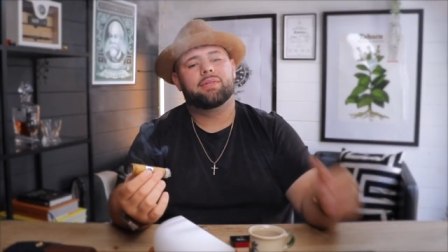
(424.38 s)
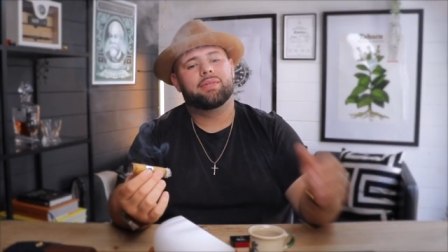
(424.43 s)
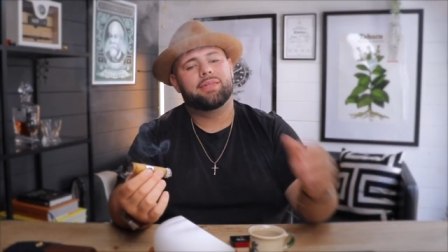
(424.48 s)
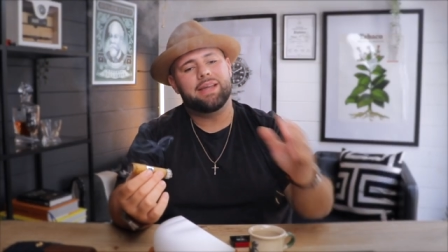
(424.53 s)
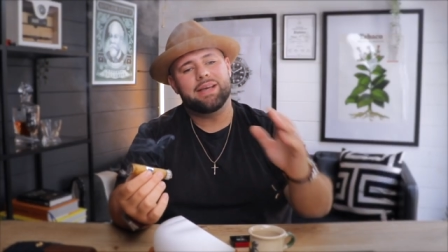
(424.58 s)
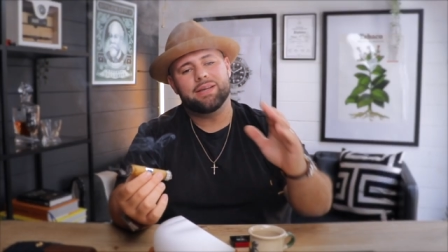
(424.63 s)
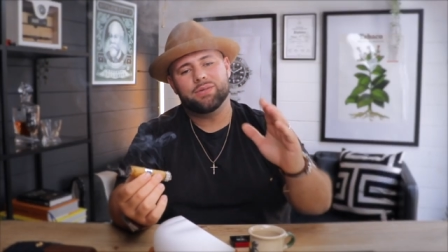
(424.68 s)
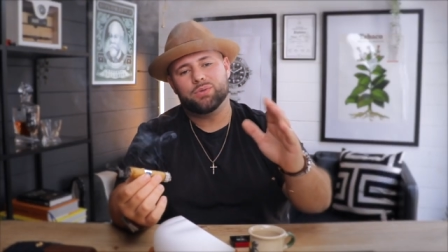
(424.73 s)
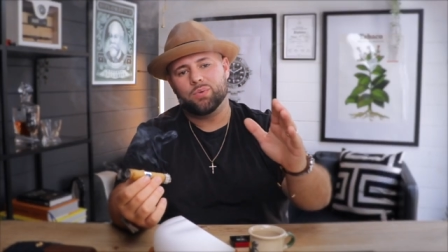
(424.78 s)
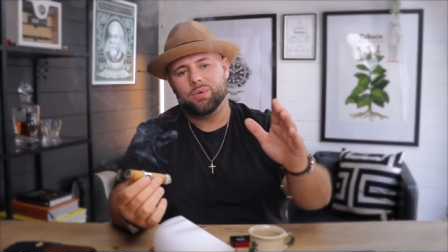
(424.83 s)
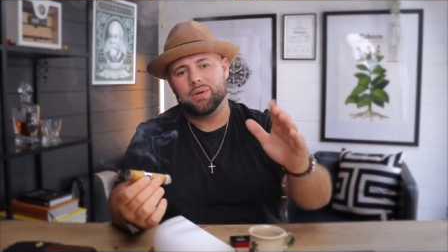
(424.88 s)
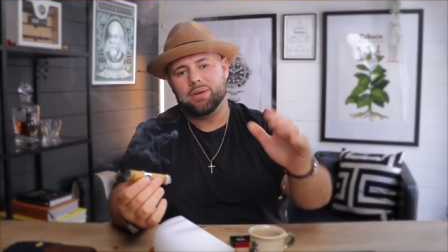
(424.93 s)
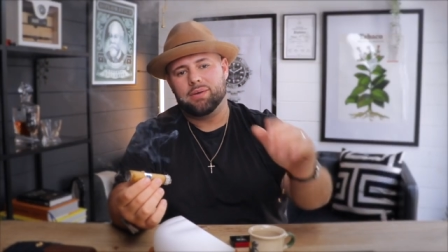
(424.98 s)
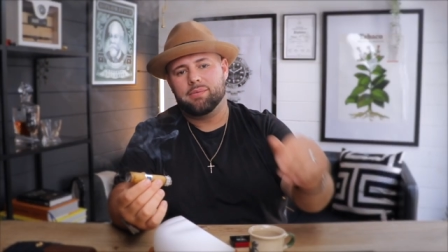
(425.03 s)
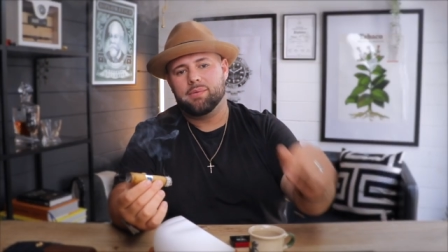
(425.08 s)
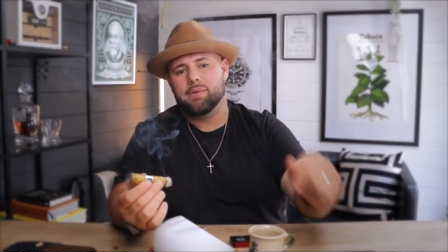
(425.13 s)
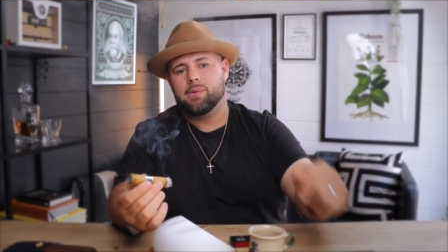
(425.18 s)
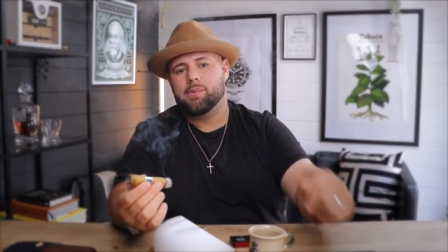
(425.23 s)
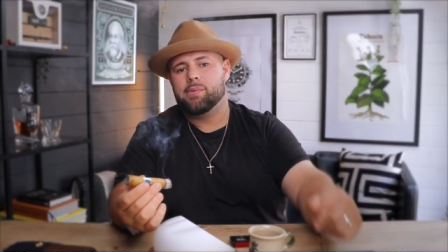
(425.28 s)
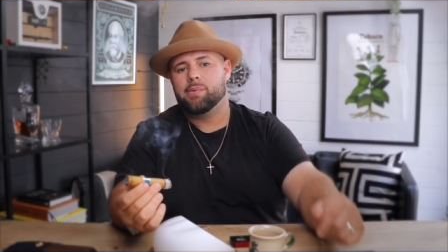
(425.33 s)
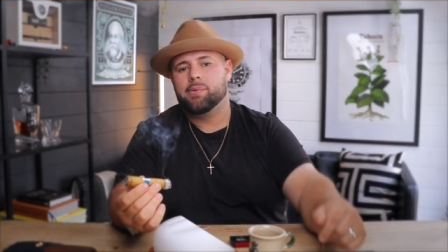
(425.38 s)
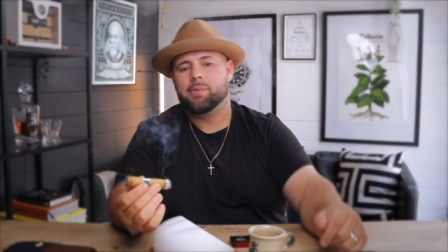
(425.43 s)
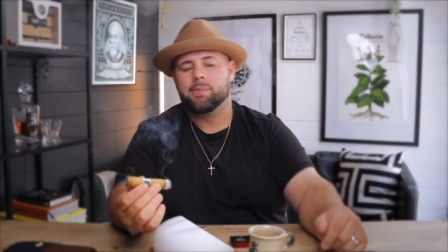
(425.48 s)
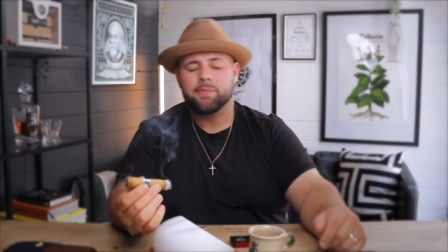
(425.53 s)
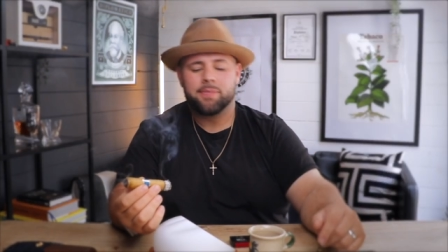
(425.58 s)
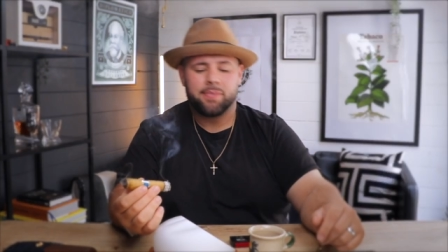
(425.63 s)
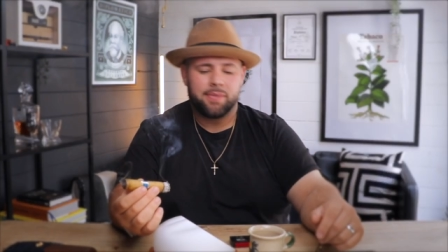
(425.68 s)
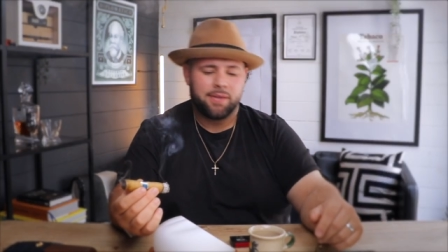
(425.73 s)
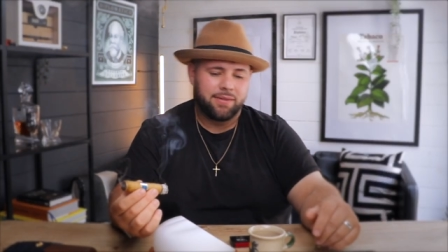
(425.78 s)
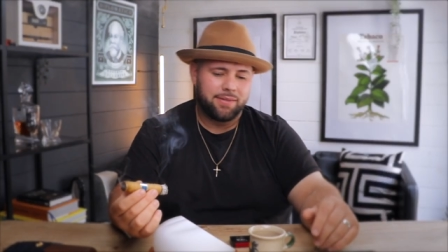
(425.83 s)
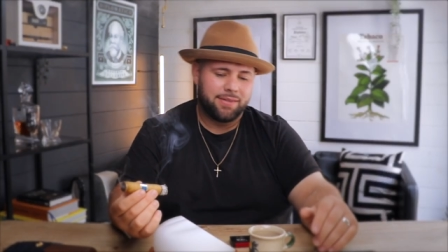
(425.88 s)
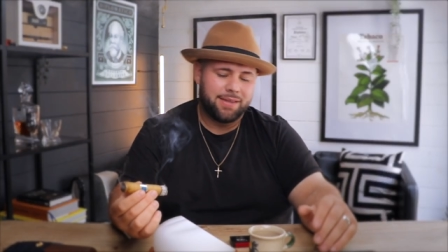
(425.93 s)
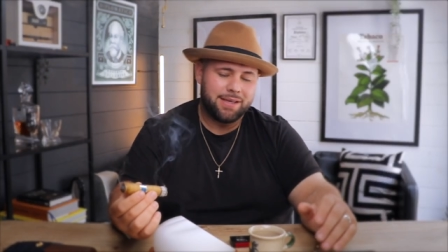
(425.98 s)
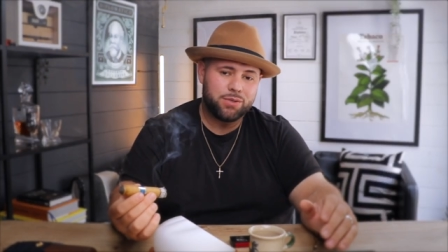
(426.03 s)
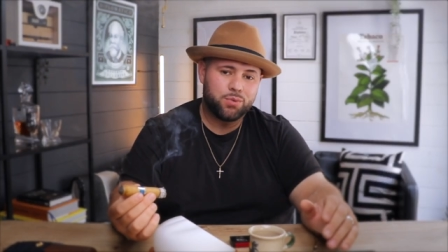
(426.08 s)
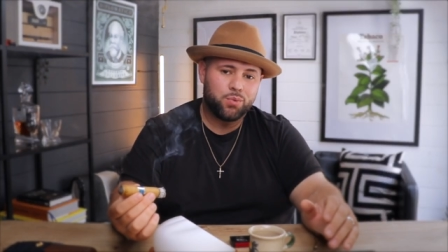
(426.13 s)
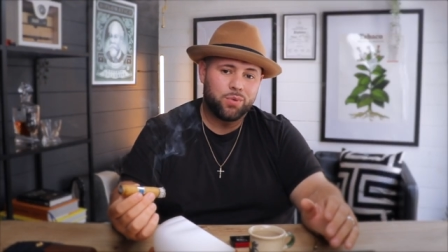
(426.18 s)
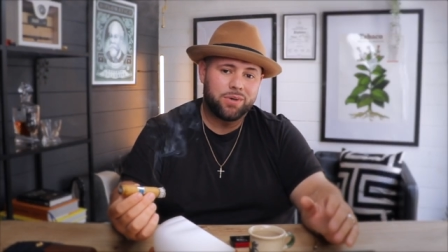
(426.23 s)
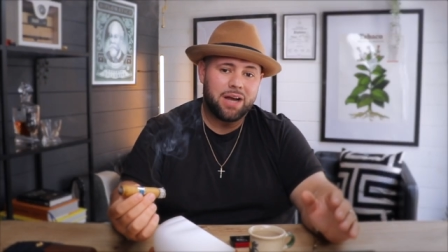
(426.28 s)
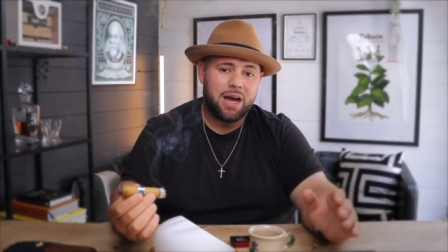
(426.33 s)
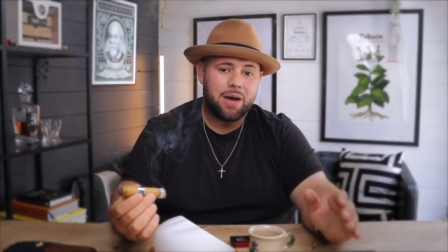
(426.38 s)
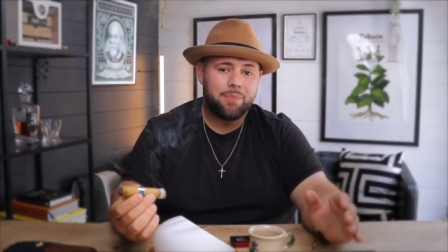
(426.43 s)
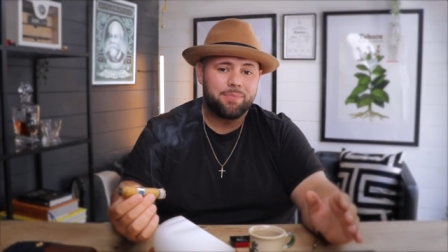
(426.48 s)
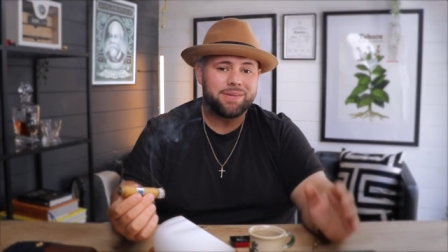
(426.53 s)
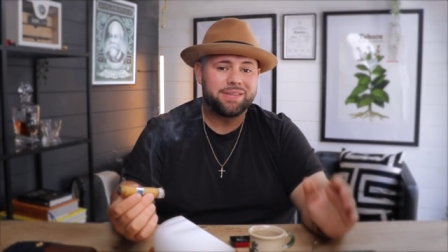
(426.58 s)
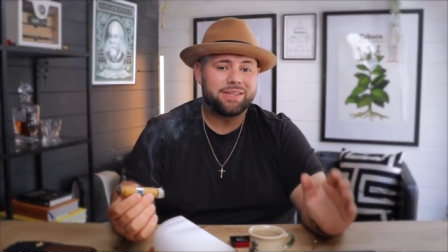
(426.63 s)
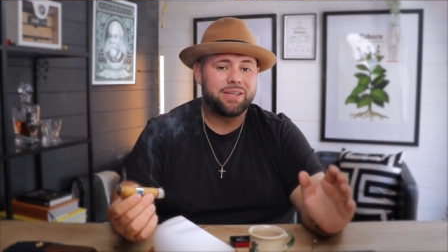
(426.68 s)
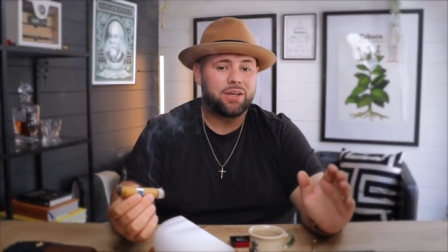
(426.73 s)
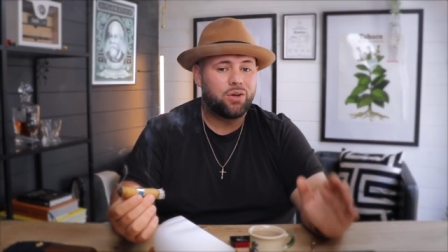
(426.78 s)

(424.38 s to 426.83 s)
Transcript: This one. This one happens